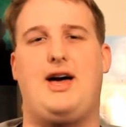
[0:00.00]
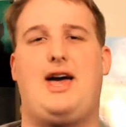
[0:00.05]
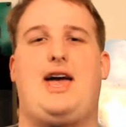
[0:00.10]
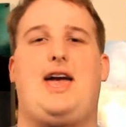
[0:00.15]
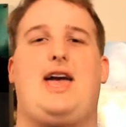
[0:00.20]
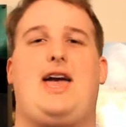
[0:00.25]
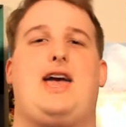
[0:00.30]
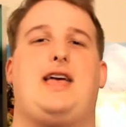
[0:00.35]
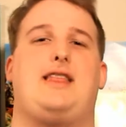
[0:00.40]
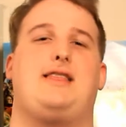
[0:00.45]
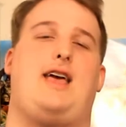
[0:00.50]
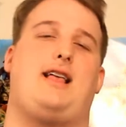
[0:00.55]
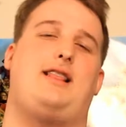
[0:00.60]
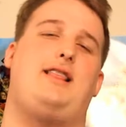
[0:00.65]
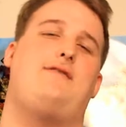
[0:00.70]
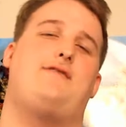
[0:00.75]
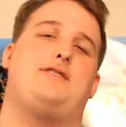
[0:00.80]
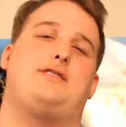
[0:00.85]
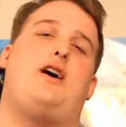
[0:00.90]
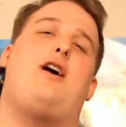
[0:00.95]
and they live
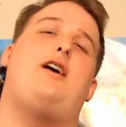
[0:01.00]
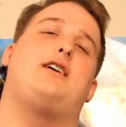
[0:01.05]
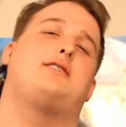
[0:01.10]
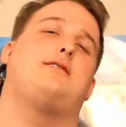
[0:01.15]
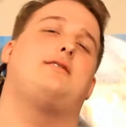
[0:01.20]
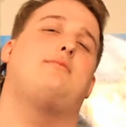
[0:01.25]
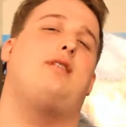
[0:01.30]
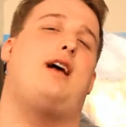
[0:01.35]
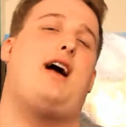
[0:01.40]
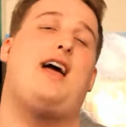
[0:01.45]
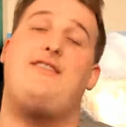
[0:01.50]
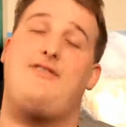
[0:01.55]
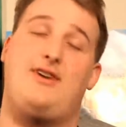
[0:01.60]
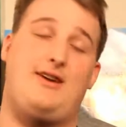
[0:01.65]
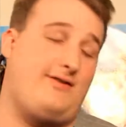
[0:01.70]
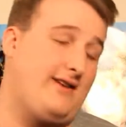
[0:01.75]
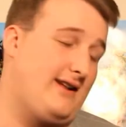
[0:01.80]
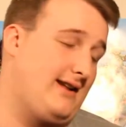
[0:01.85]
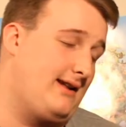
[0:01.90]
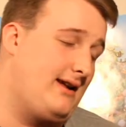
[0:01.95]
this awesome life,
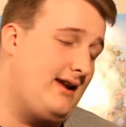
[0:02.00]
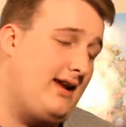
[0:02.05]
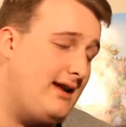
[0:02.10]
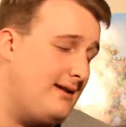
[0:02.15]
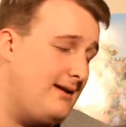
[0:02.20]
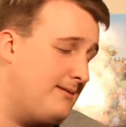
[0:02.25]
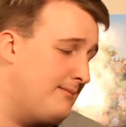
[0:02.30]
eating